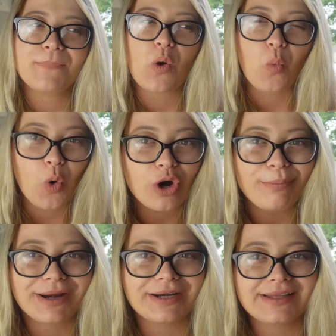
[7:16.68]

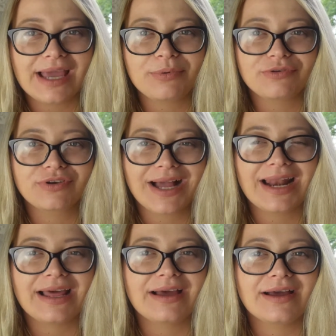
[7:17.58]
warmer type of
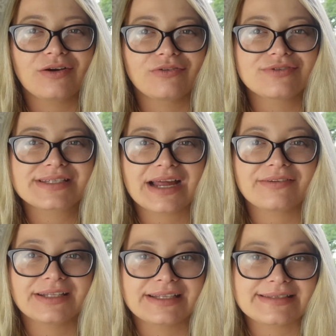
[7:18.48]
color of scarf
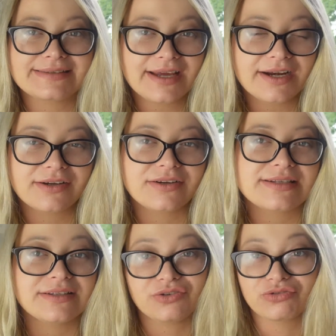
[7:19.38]
that it's
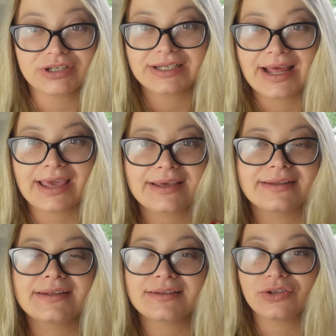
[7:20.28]
turquoise and you really like
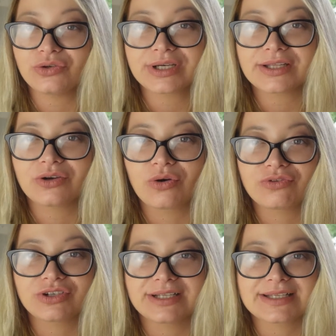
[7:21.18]
it, then you can go
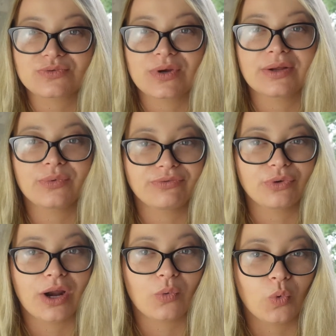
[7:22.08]
for that as well if
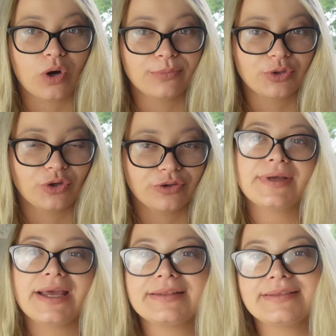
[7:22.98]
you are warm tone.
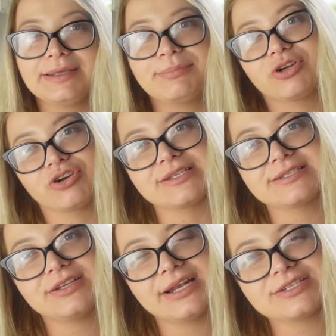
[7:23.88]
And deep
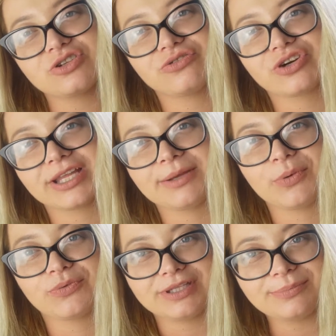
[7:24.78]
greens, let's not forget
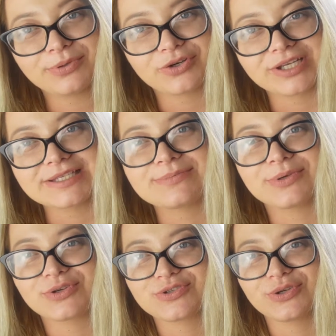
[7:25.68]
about deep greens,
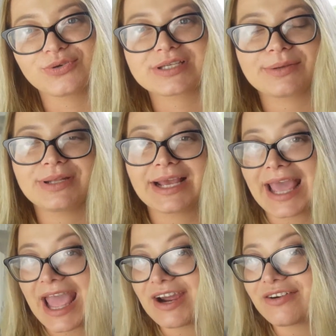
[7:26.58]
because those can be like
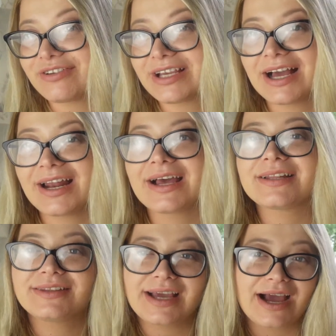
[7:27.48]
an earthy
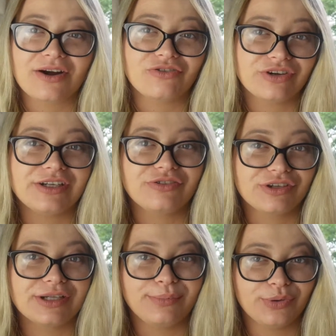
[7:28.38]
color. They are really,
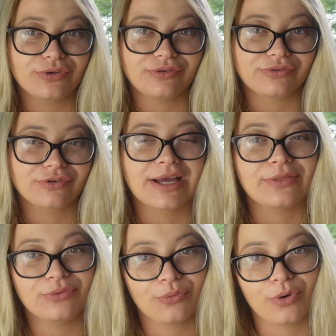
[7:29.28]
really beautiful
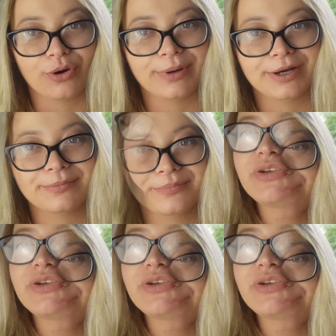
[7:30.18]
and warmer. If